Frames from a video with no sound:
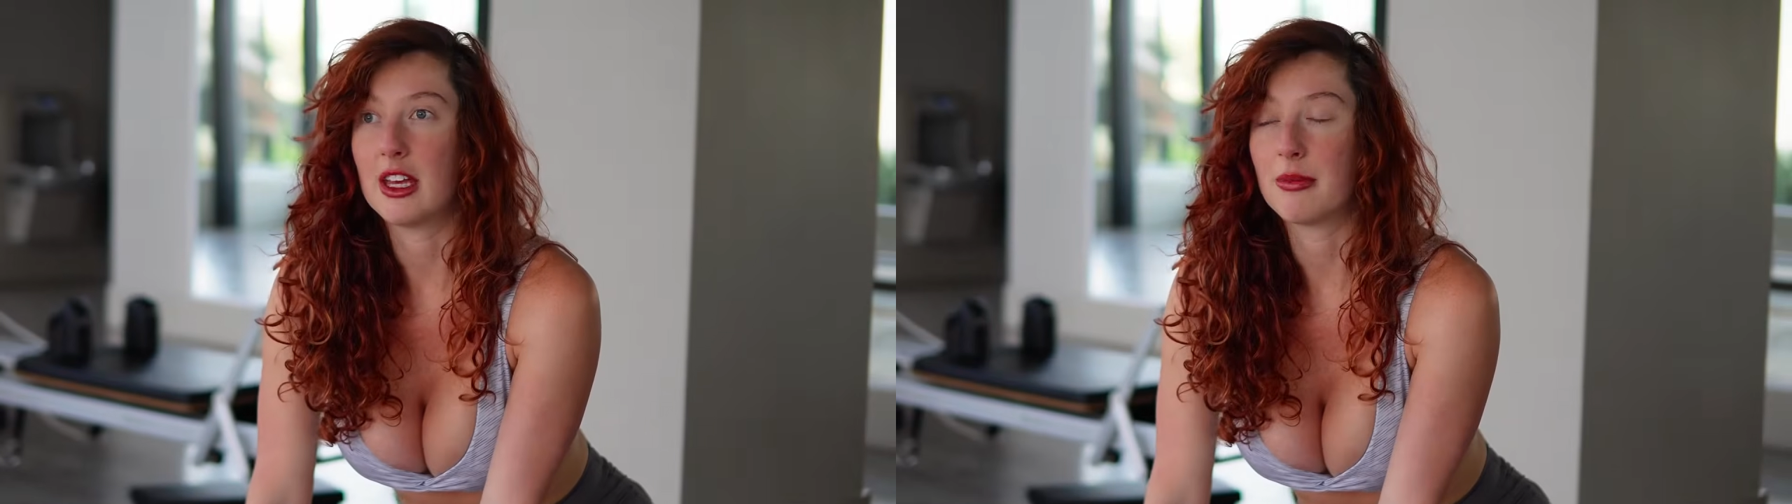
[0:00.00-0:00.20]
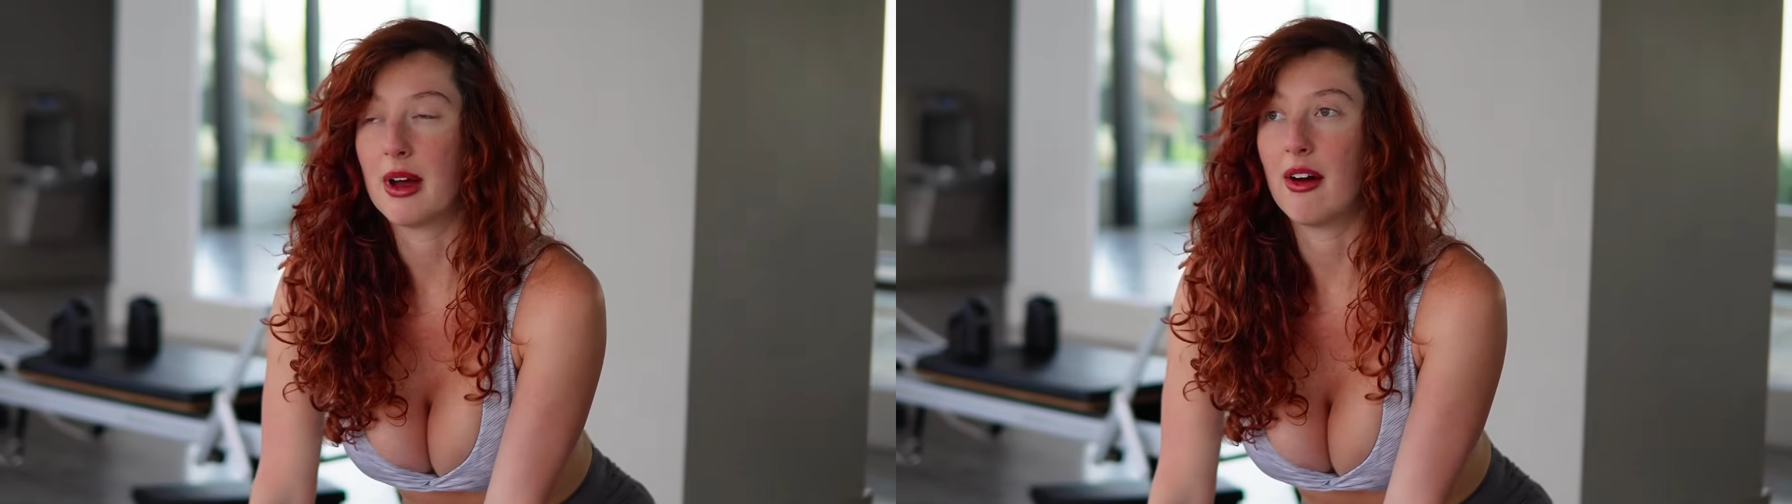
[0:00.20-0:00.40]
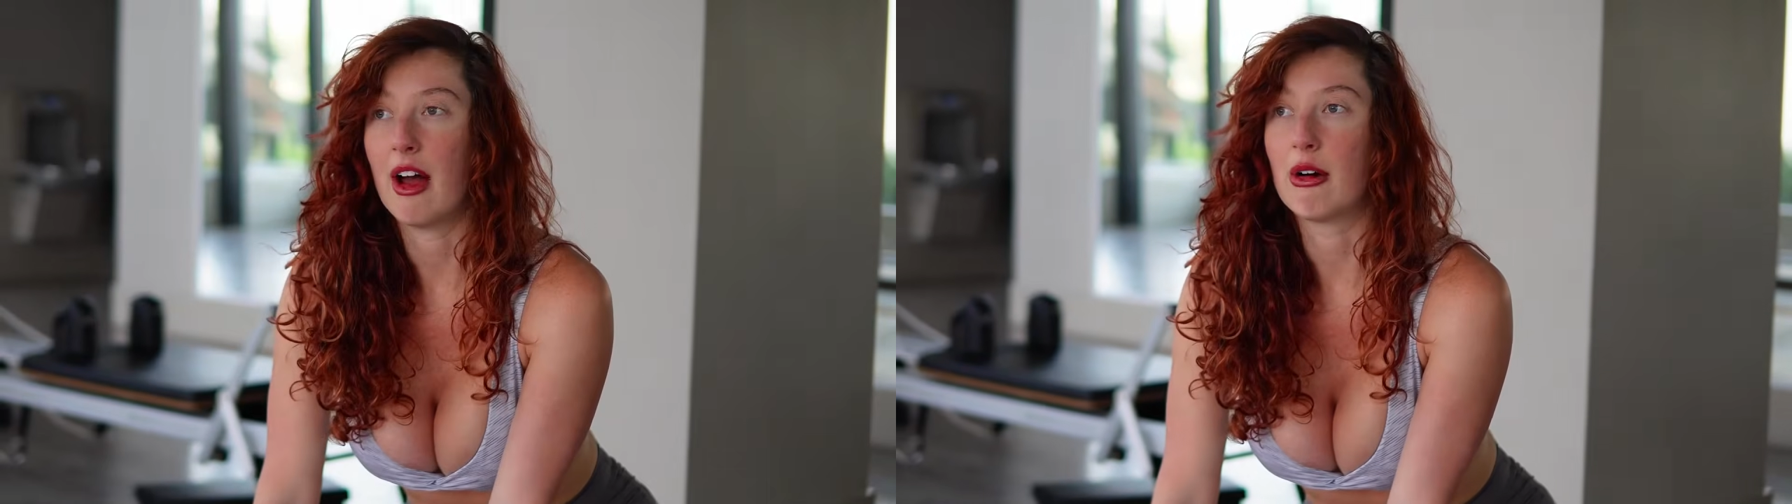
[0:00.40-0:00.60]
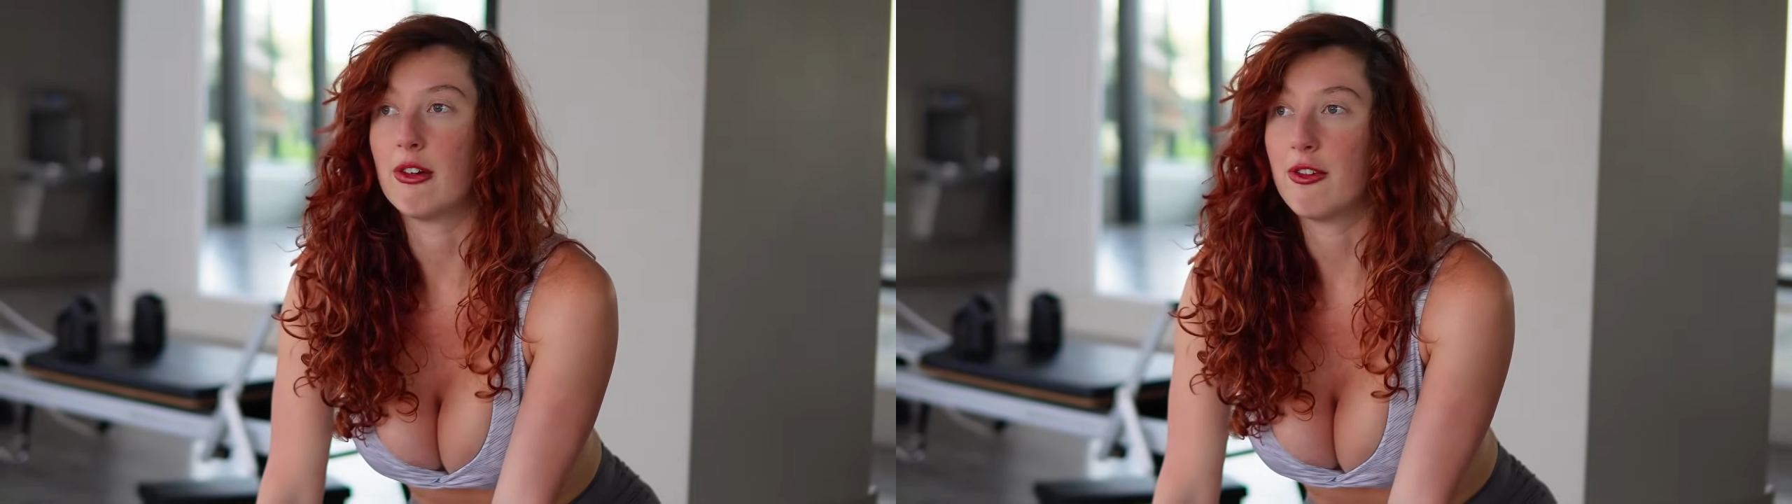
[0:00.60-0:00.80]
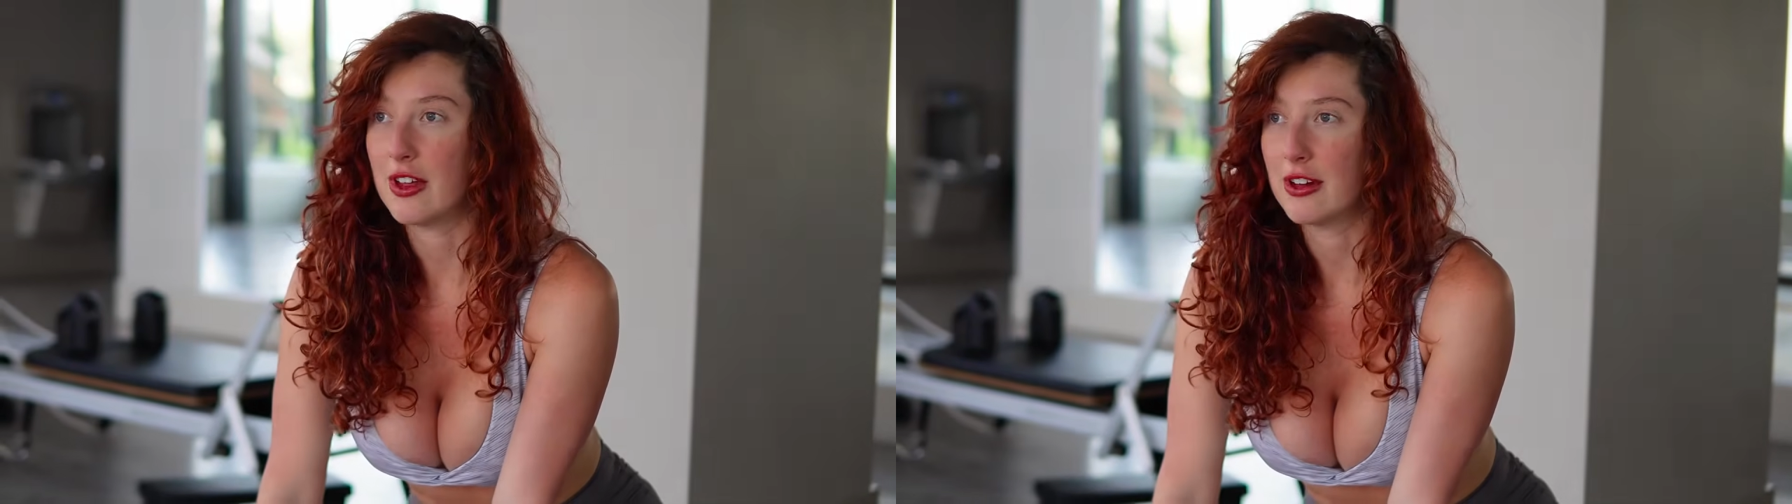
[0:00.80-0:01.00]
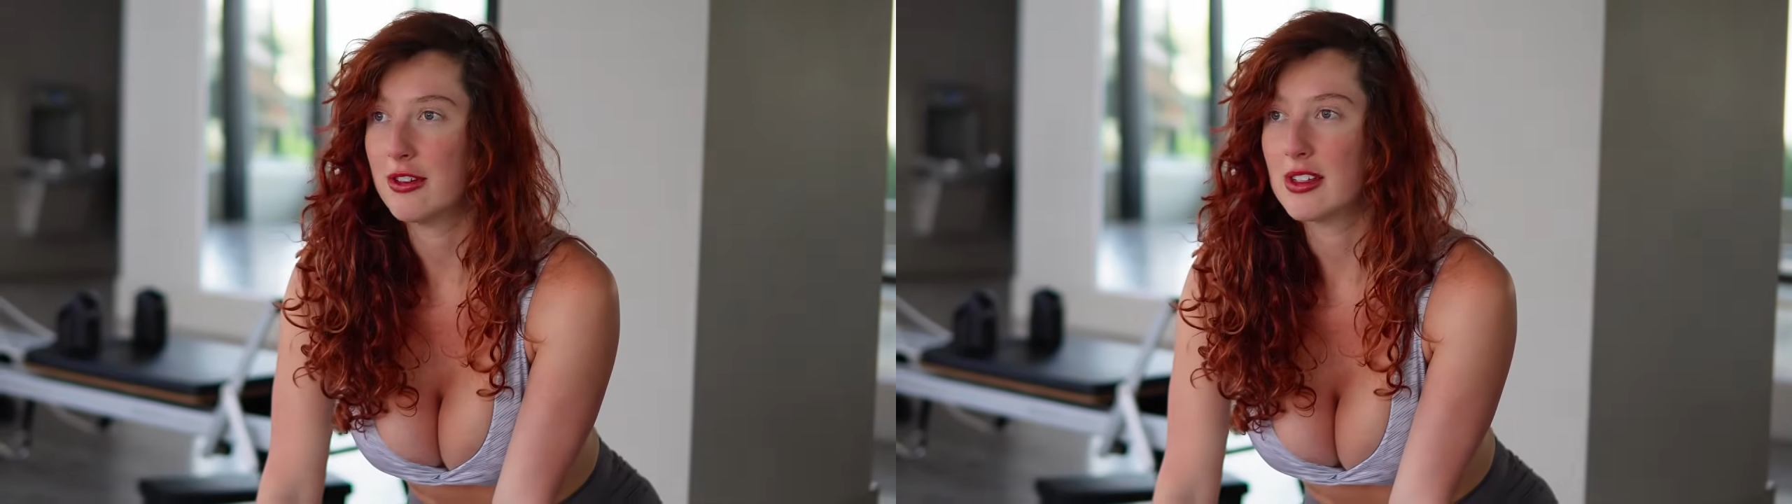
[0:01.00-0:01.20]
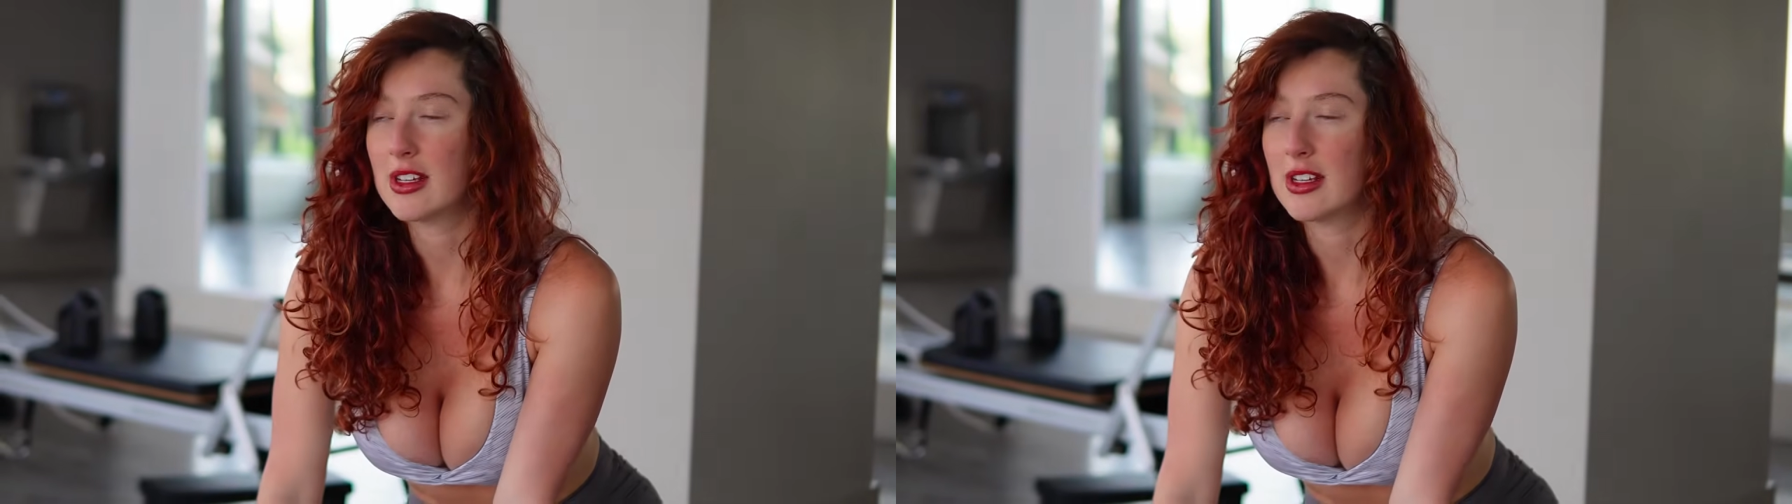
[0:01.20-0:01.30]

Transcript: about how it feels.